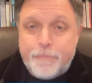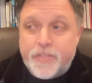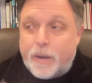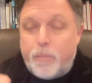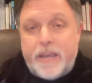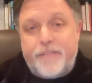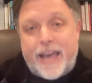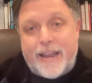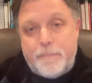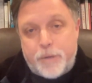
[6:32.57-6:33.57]
that we have
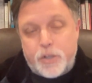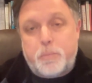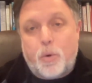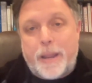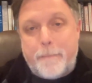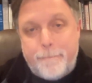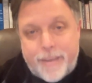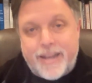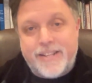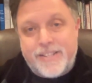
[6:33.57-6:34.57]
had a much more
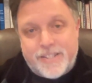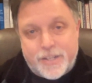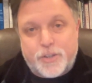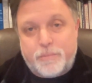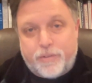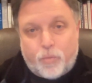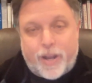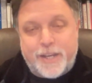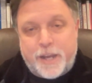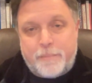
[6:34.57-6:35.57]
embedded system of
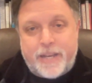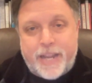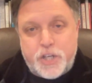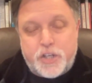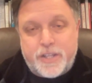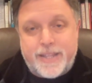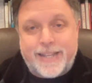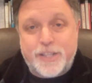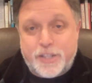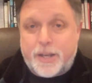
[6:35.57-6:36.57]
white domination
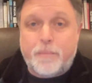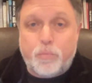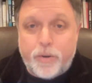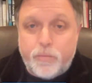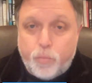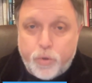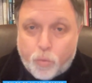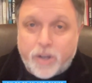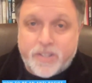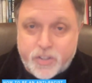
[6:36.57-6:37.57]
than some would, would
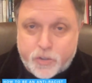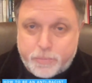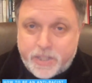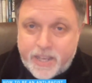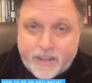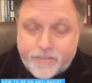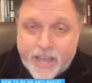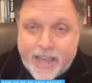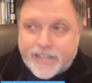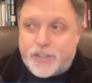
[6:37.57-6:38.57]
want us to believe.
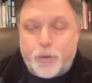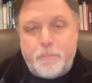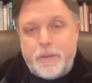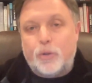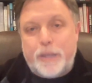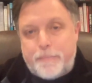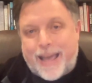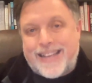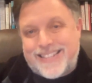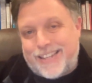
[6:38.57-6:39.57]
And so merely
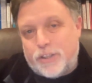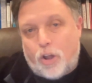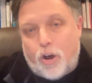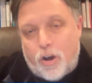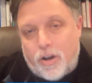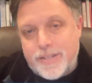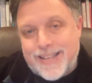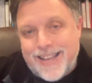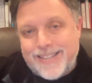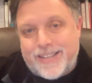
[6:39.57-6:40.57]
passing laws
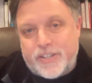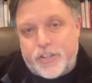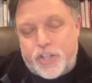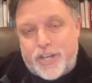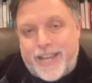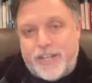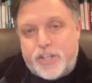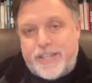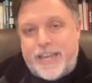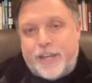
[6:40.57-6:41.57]
doesn't change
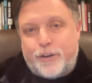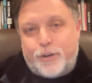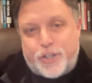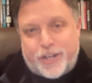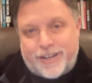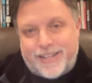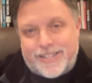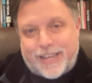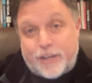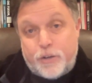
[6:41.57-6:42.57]
the inertia. It's
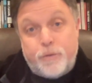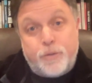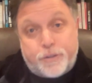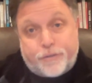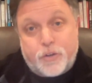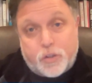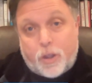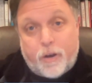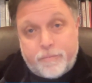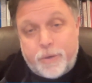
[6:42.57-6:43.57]
like Newton's first
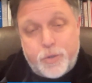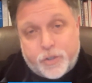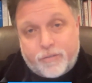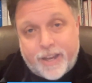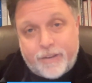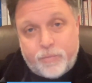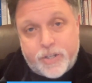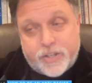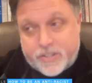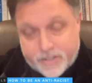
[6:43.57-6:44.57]
law of motion, right?
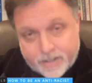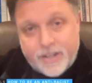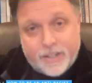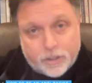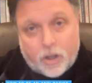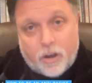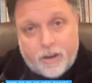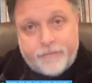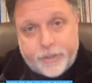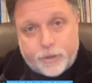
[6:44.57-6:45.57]
Which is the law
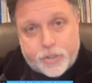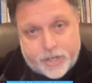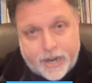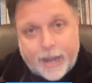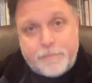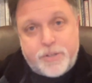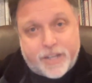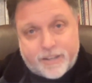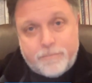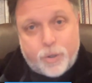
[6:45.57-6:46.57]
of inertia. An
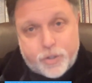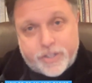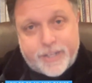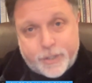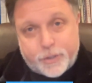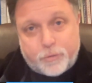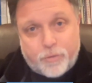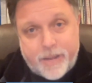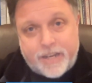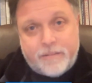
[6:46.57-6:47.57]
object in motion tends to
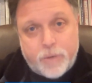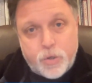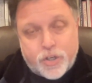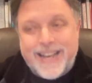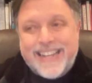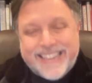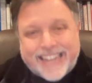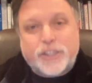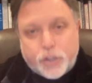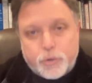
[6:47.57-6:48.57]
remain in motion. Mm.
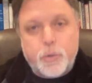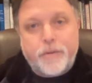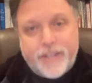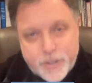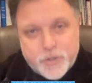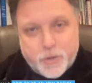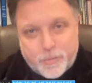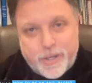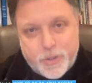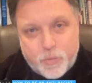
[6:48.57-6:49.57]
That's true of
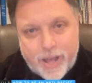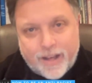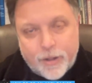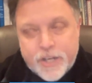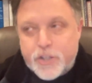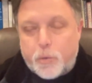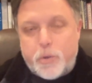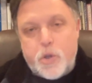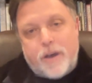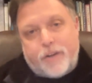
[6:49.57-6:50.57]
history as well. Mm-hmm. So when
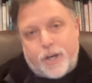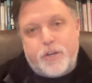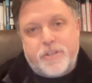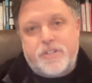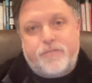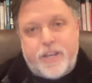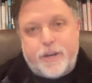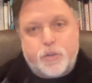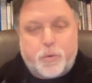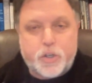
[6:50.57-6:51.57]
you have hundreds of
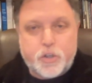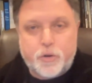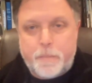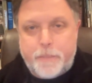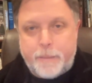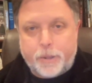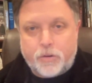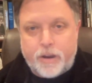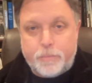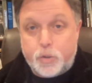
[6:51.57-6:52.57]
years where certain people
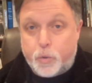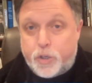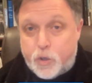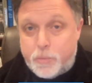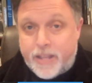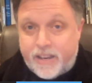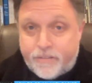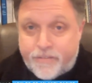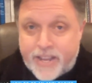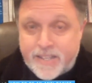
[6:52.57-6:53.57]
are able to accumulate
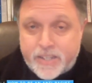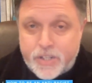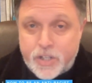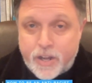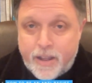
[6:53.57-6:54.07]
advantage,